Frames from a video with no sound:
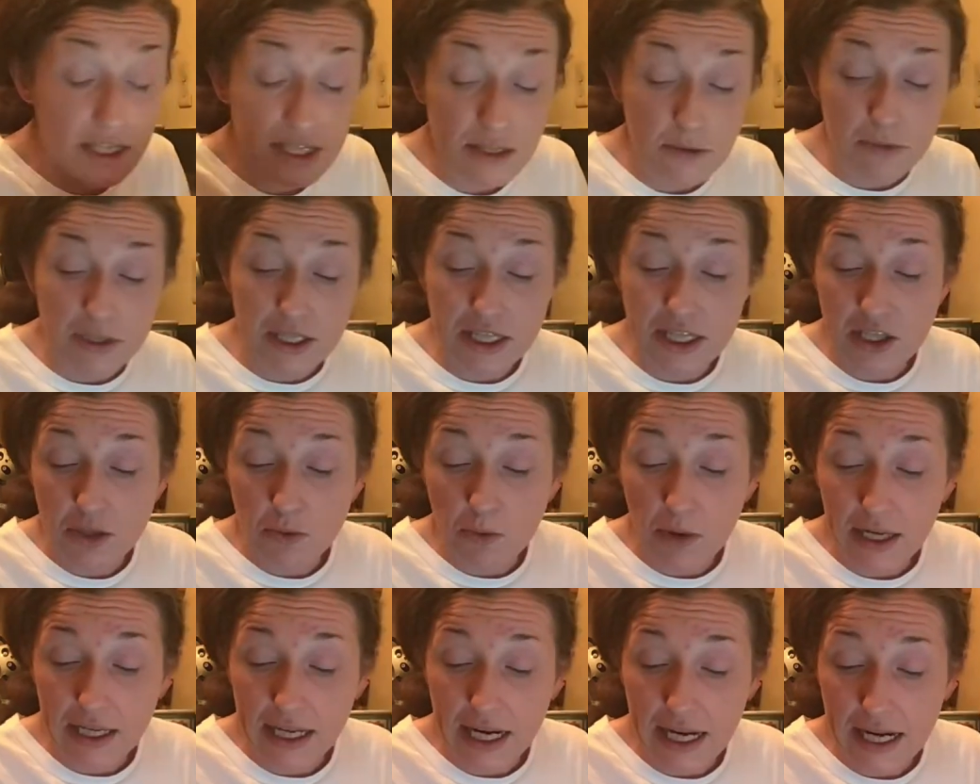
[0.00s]
it was this
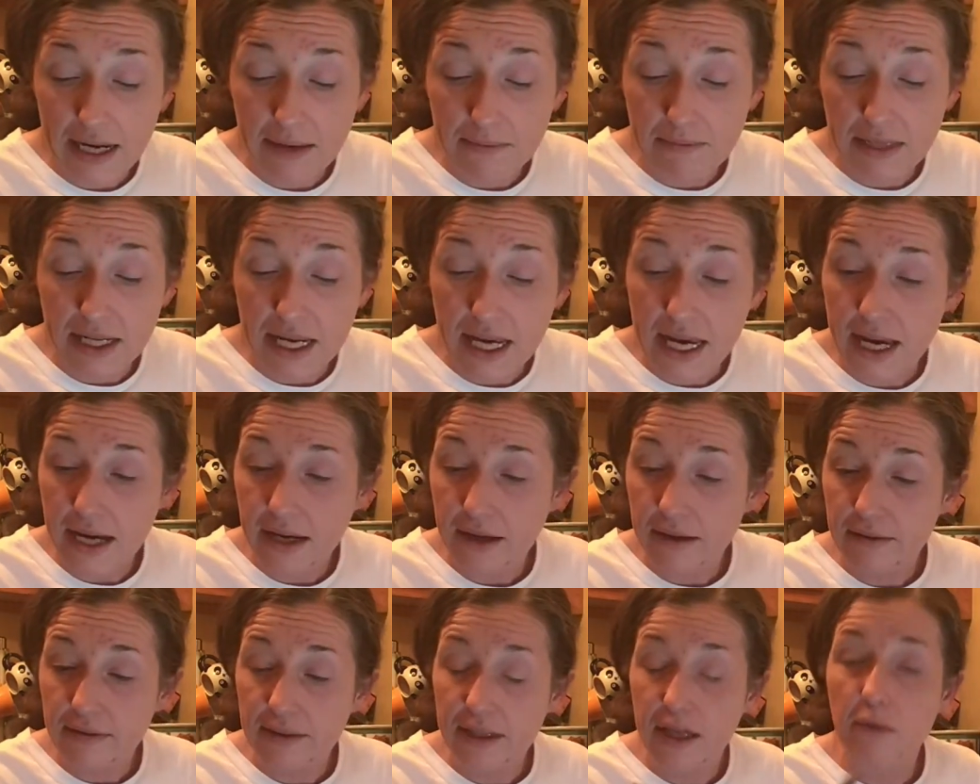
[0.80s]
one guy named
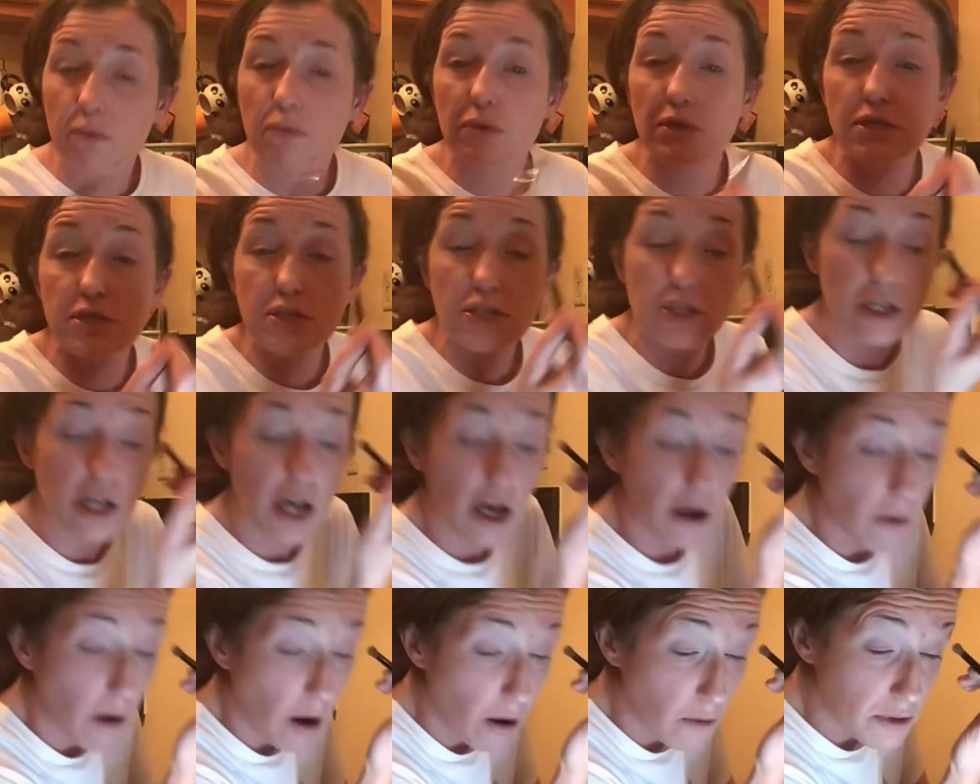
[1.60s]
Nick that was, you
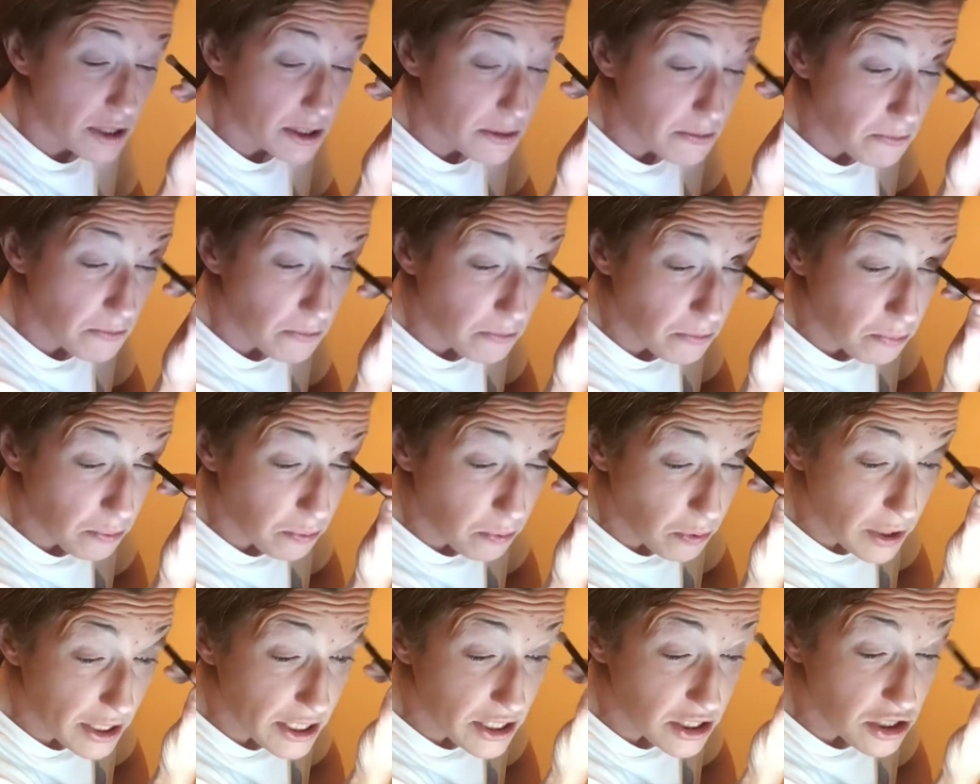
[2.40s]
know, always
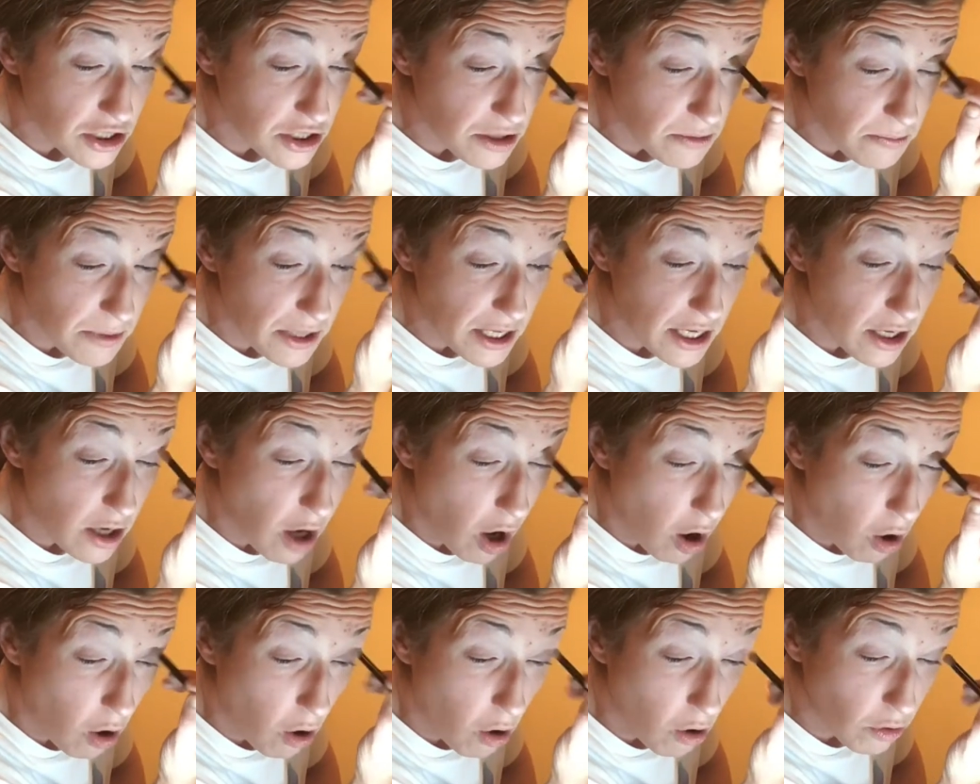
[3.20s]
preached to be,
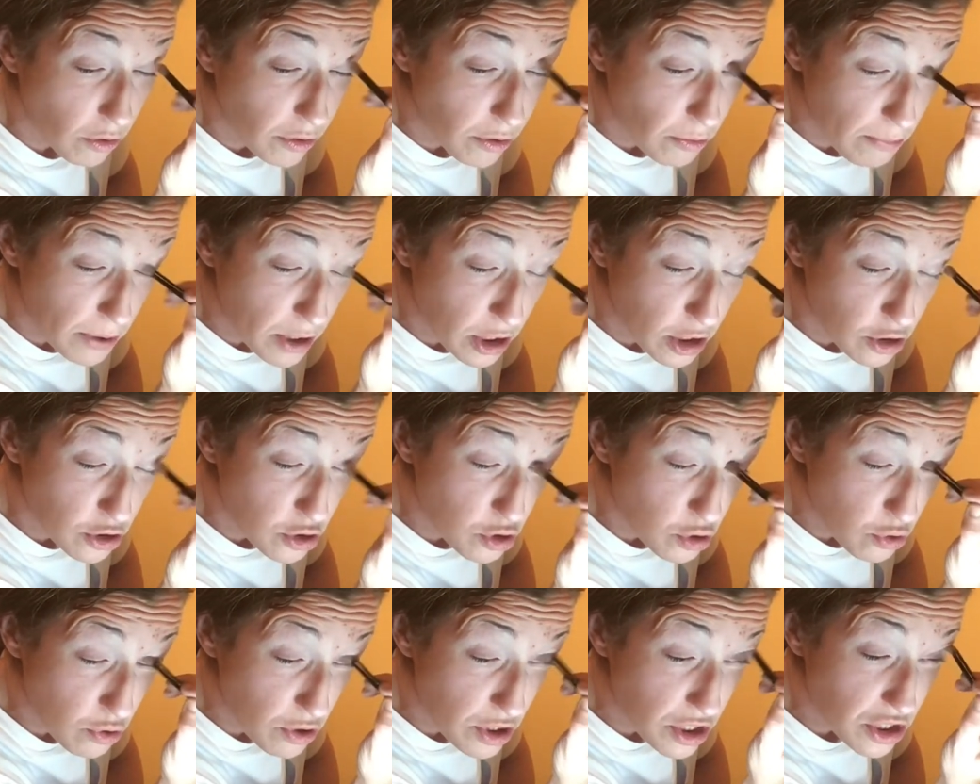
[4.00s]
oh, the biggest
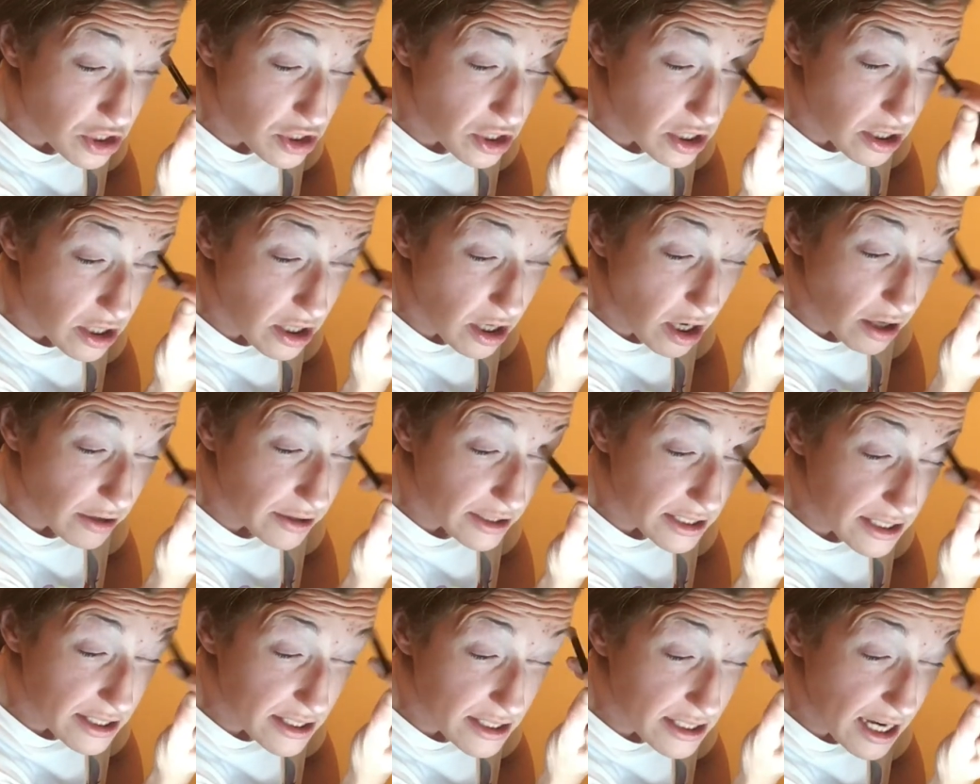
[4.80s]
Christian and all
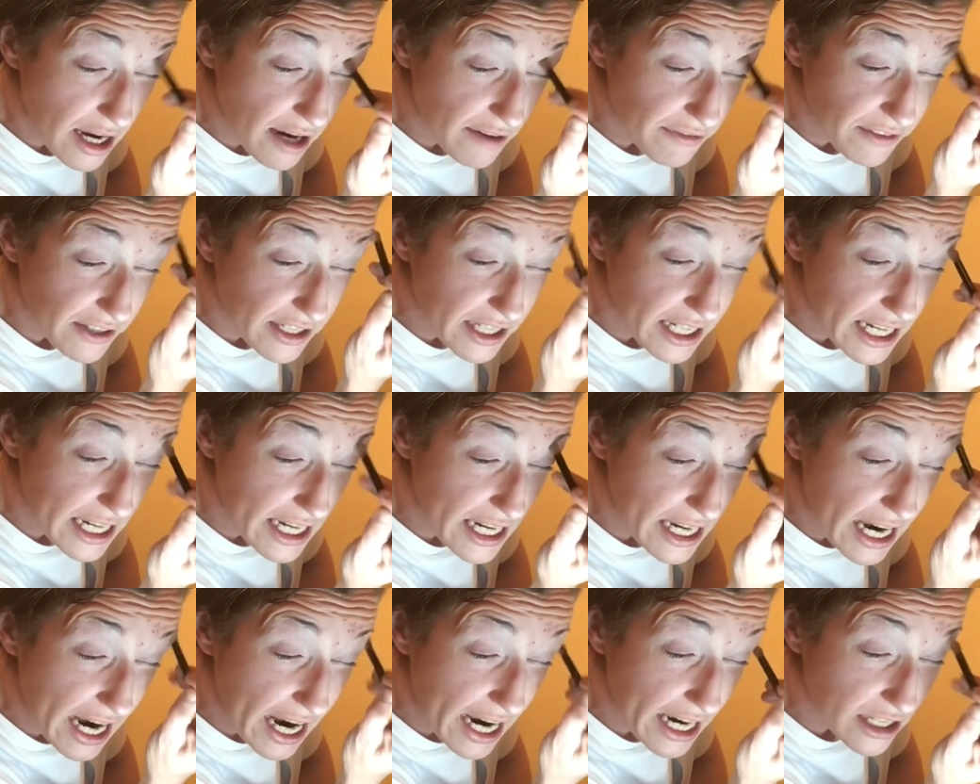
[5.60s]
this stuff. And
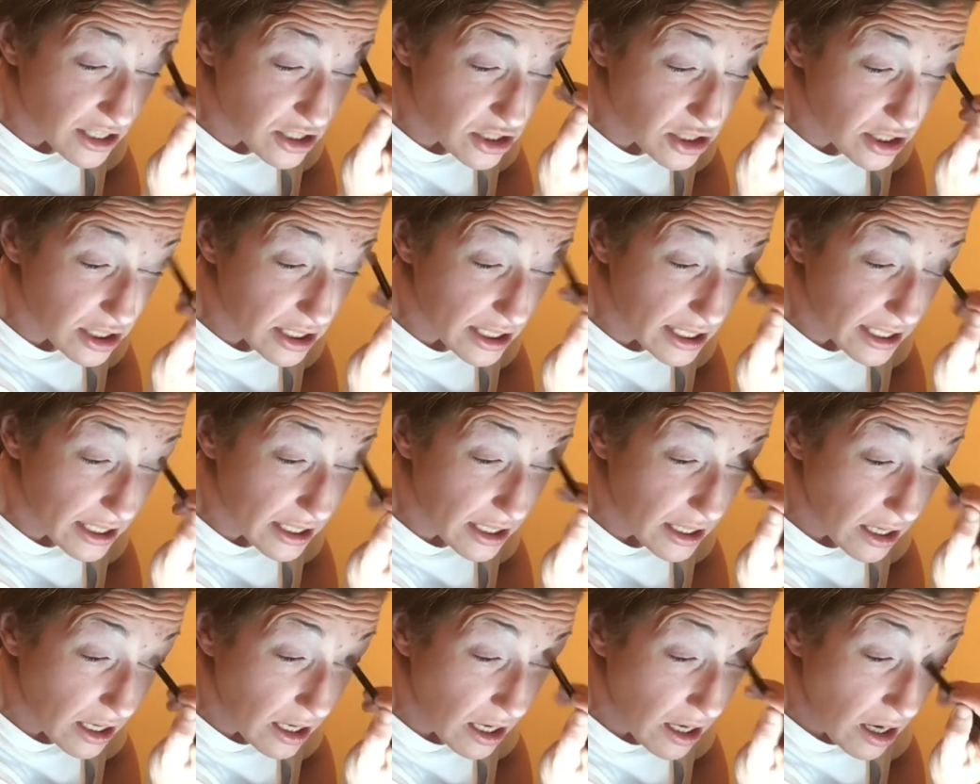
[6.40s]
he
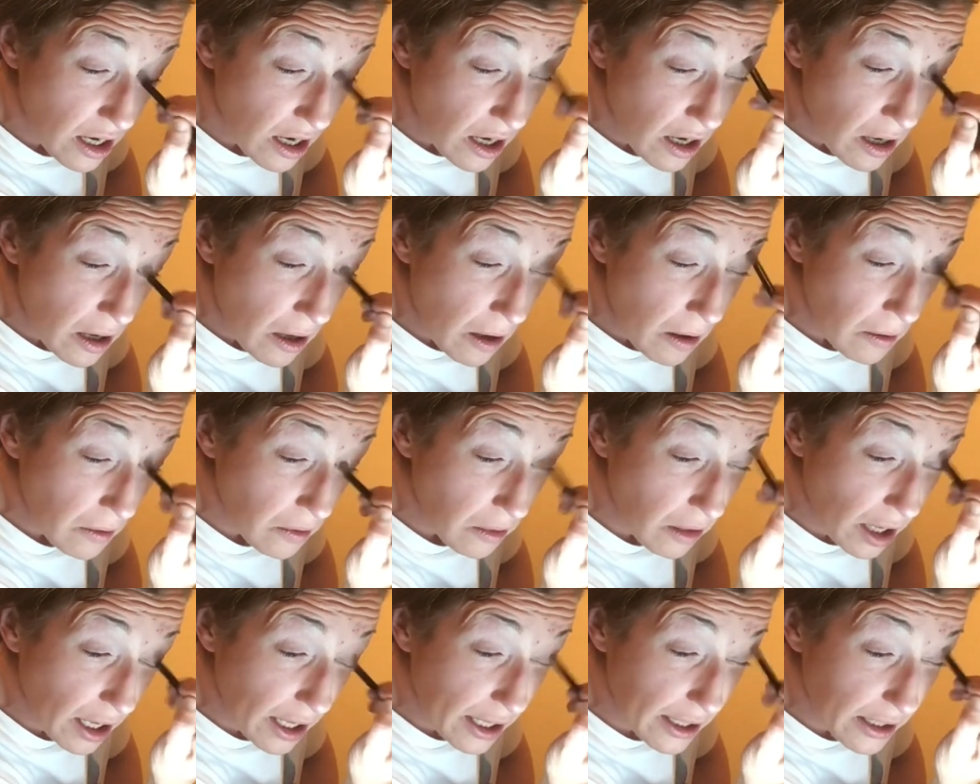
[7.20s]
actually,
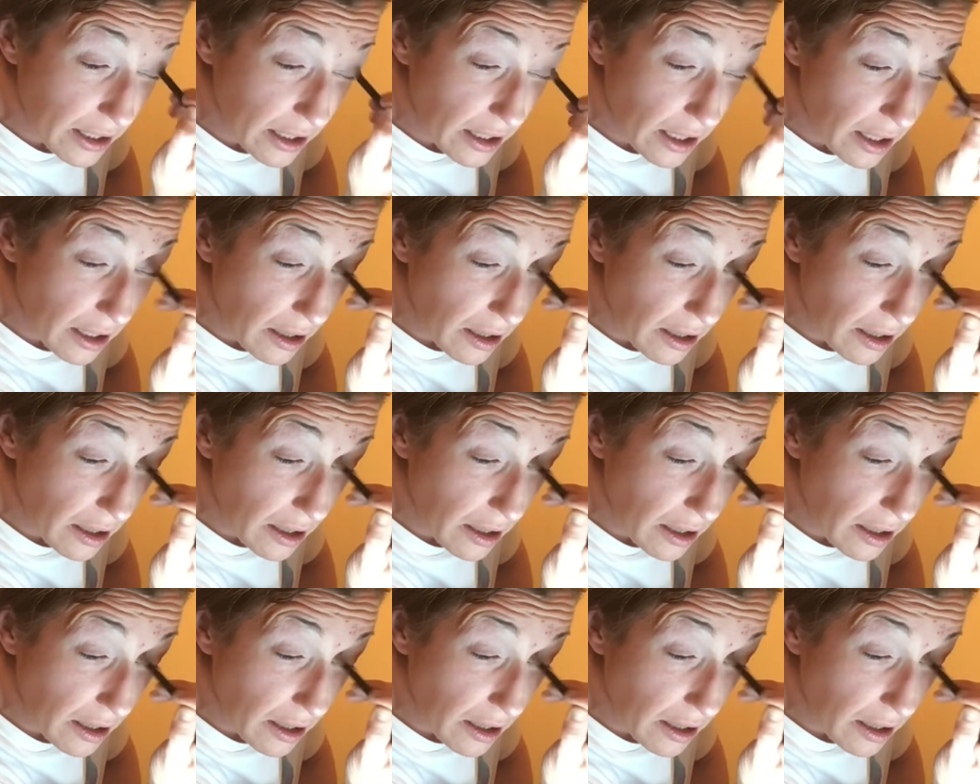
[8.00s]
like,